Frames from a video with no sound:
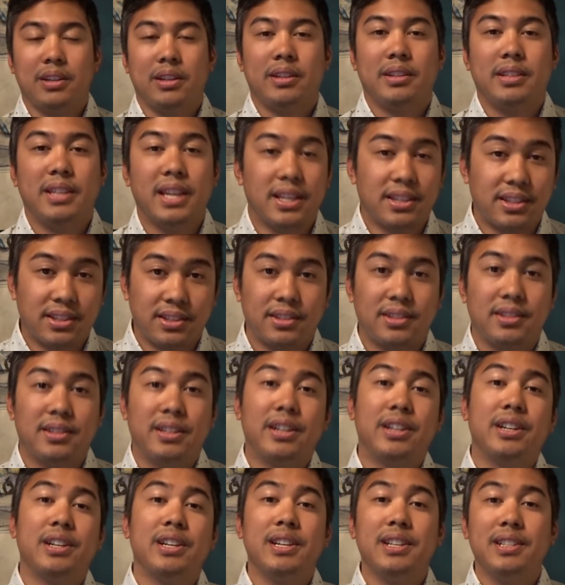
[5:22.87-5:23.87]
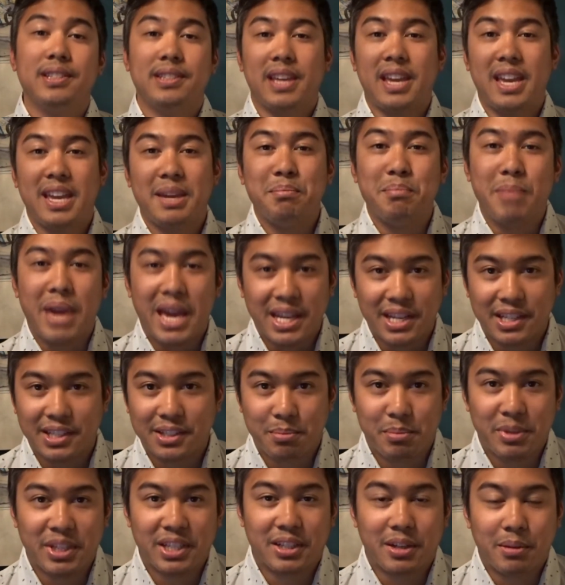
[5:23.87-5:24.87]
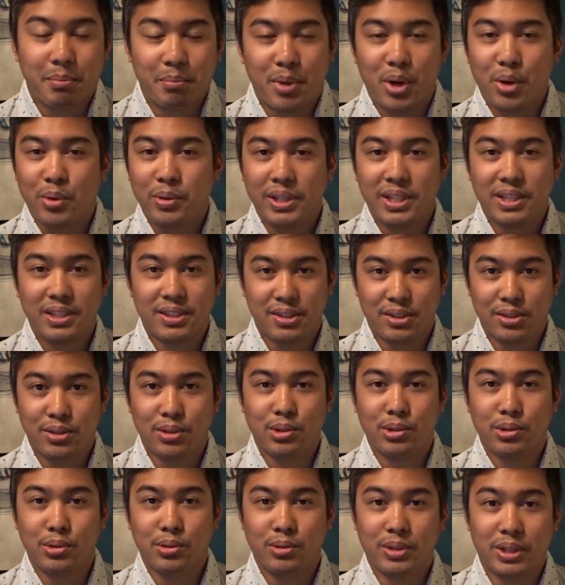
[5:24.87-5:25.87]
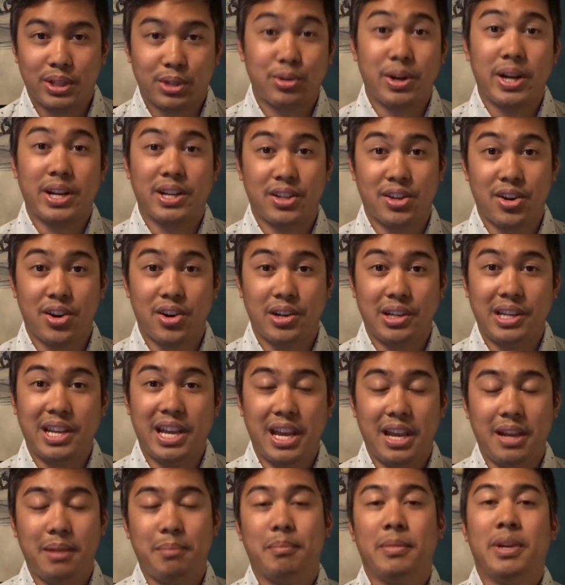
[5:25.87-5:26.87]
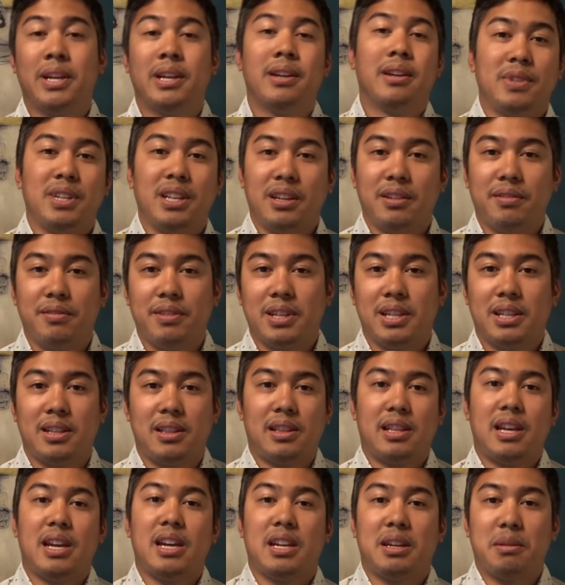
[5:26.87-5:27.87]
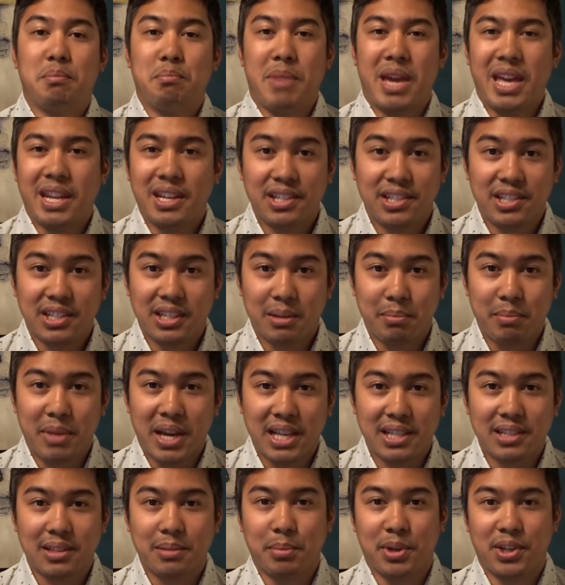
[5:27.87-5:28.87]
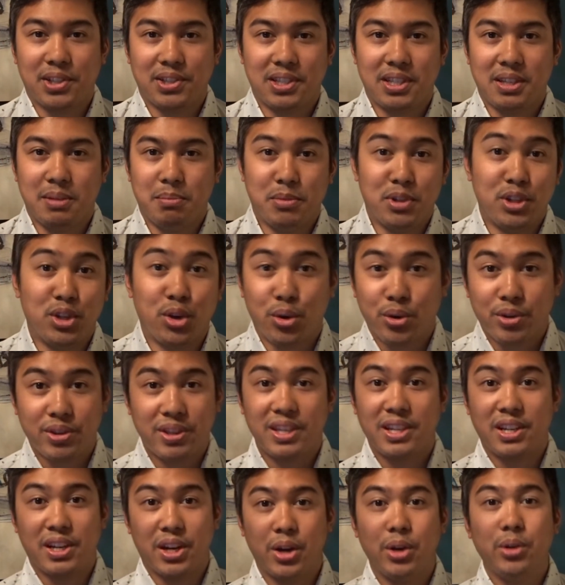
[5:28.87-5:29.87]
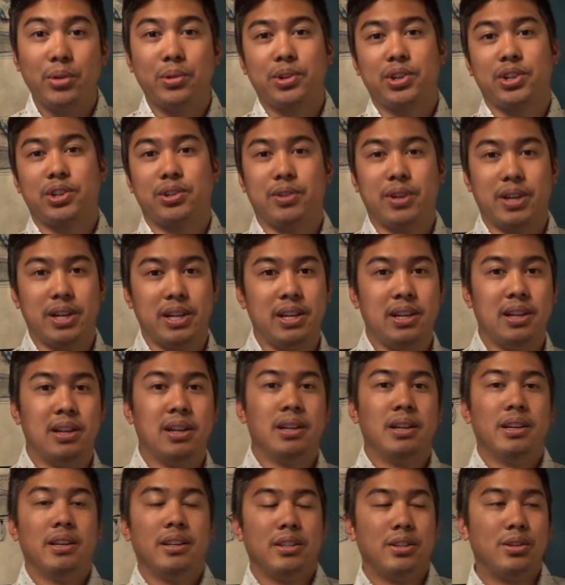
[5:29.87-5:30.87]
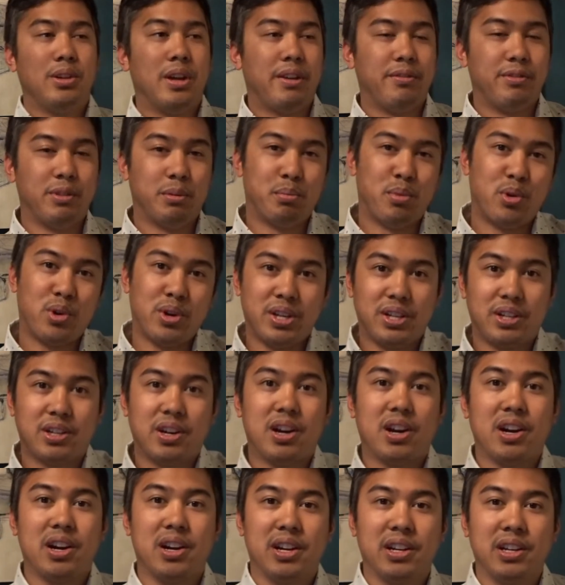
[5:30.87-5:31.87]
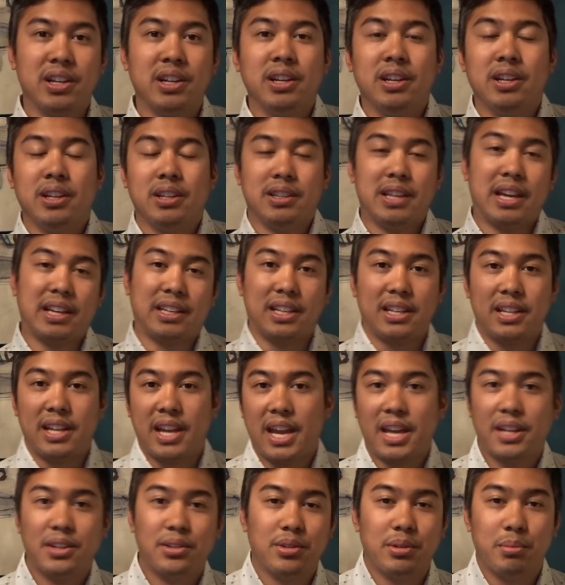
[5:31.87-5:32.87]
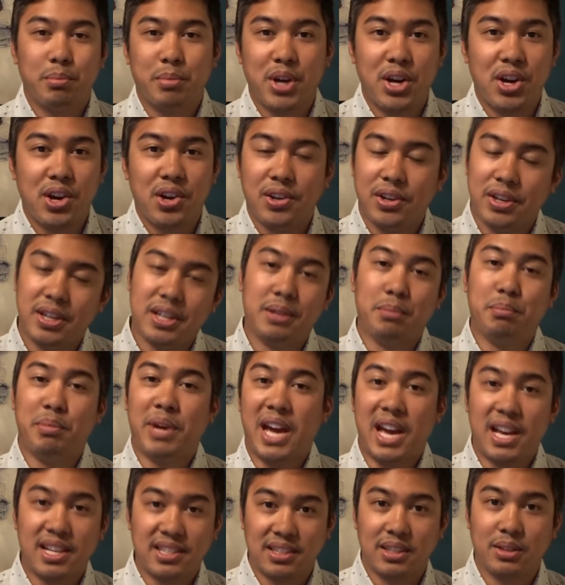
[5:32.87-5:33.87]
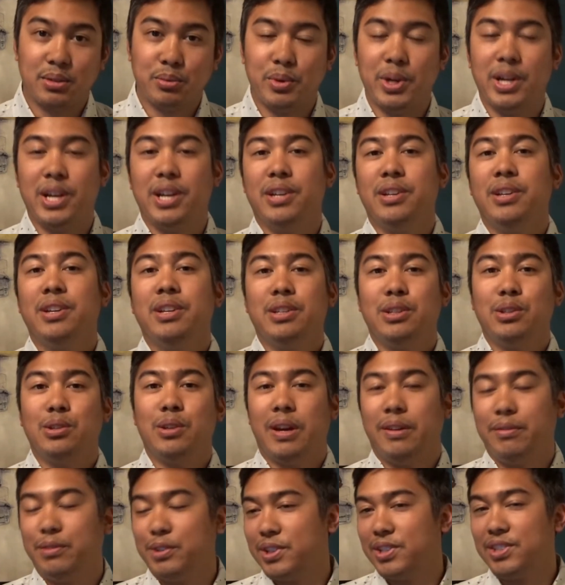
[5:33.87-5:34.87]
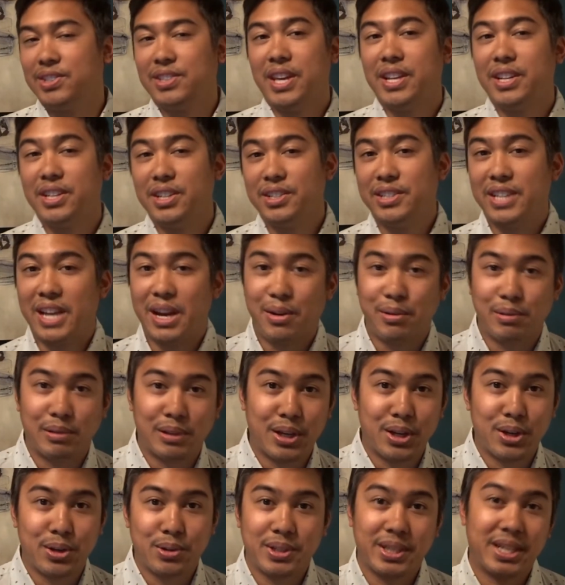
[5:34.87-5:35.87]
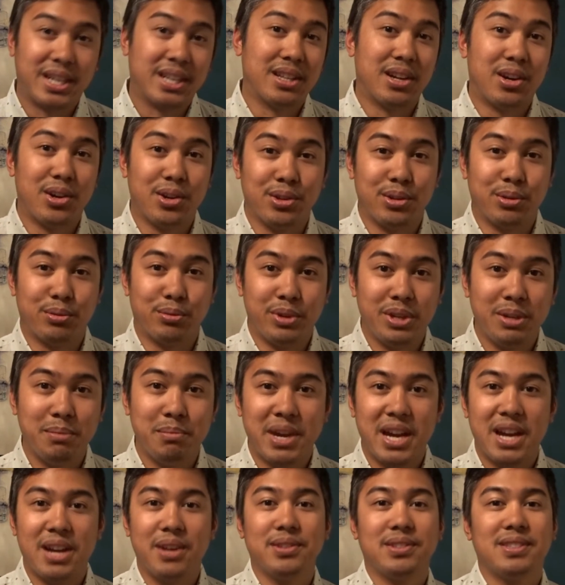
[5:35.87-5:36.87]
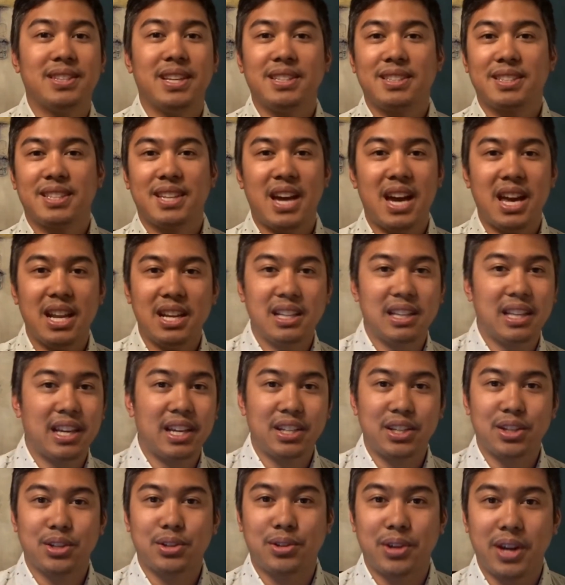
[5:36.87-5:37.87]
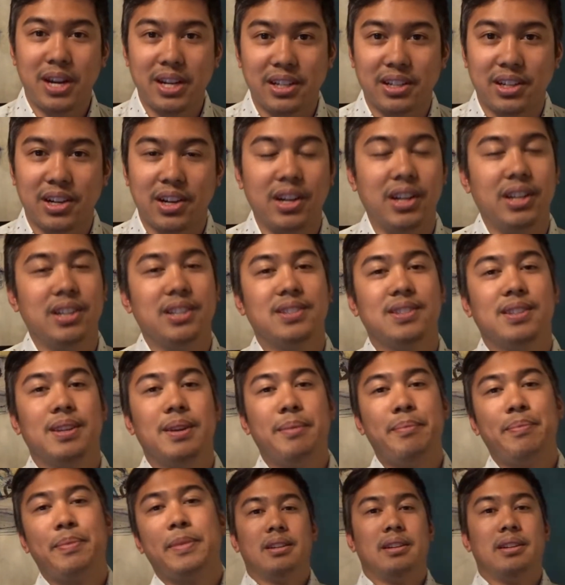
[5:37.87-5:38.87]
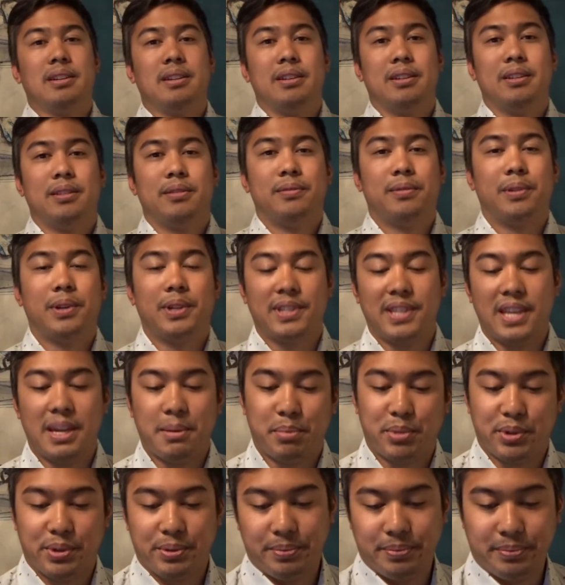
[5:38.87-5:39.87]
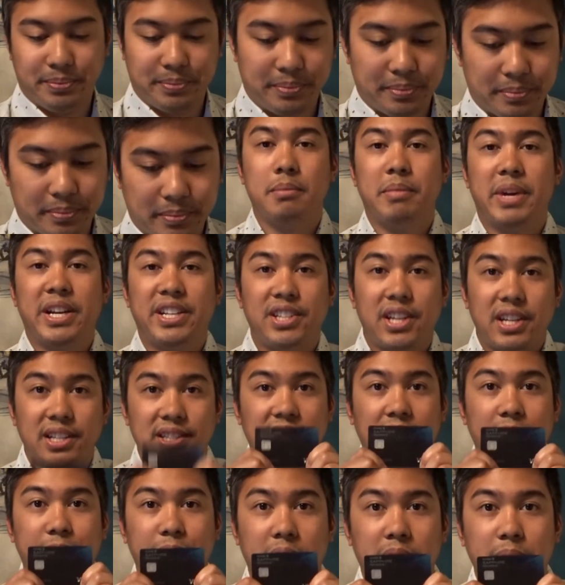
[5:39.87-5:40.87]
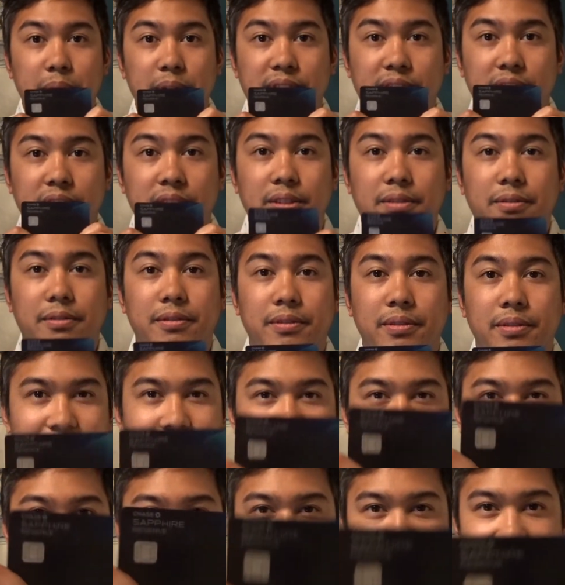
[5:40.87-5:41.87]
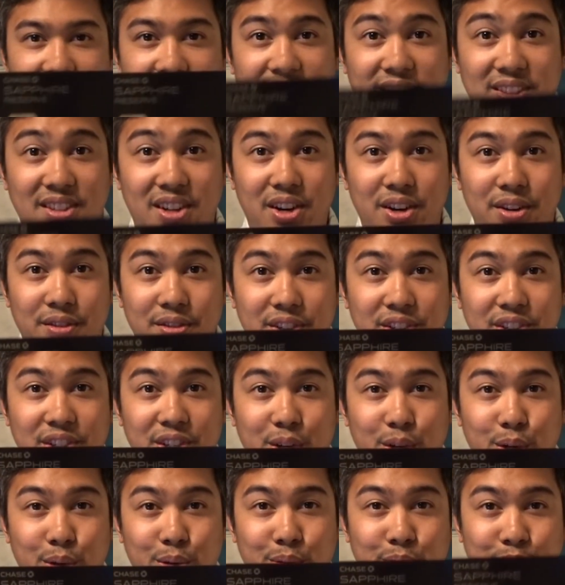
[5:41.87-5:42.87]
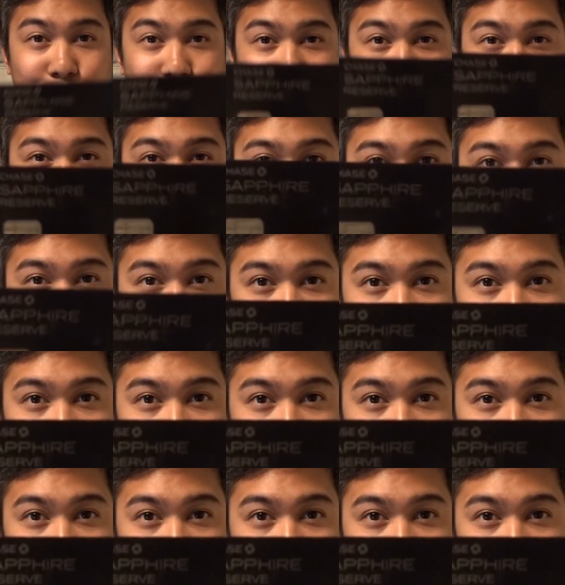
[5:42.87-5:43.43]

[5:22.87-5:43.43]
Yes, there is a management component to the credit card game. Think of it like managing a basketball team. You're the coach, right? You have your point guard that can handle the ball and pass it well. You have your center down low to get all the rebounds. That's kind of like your credit cards. For example, my Chase Sapphire Reserve. It's the star of the show, really.